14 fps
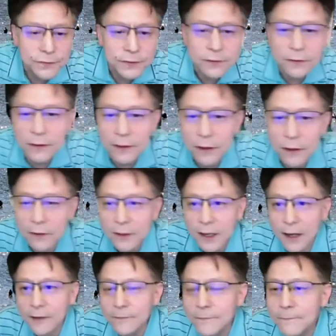
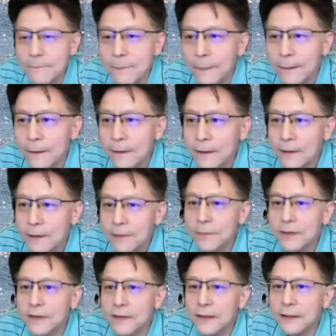online, but
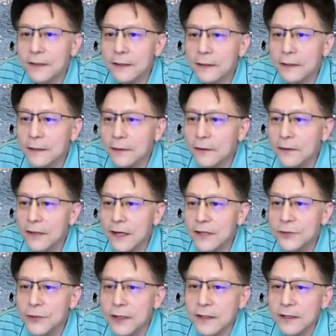the online
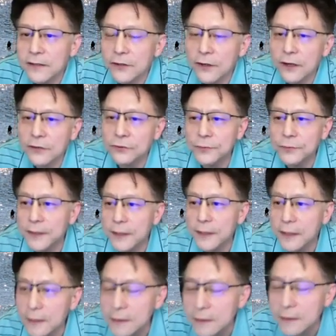training turned out to be
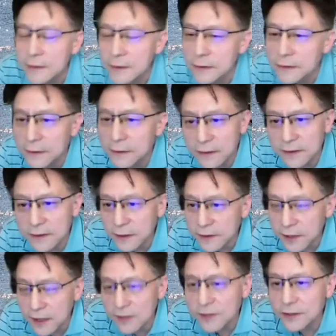a
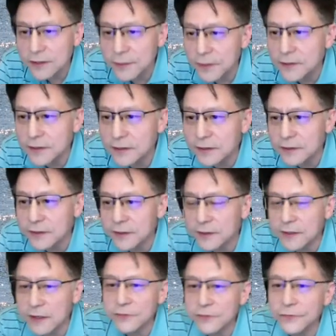success, a big
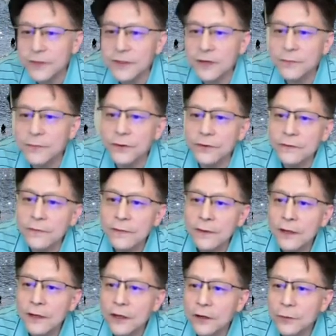success. For example,
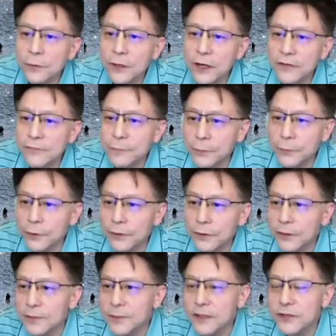we have broad
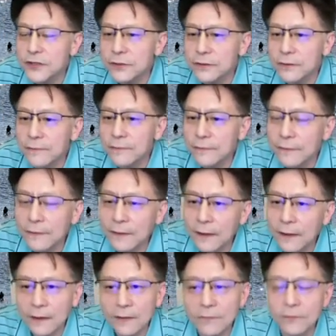admission.
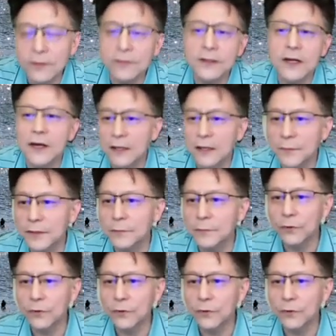We can admit more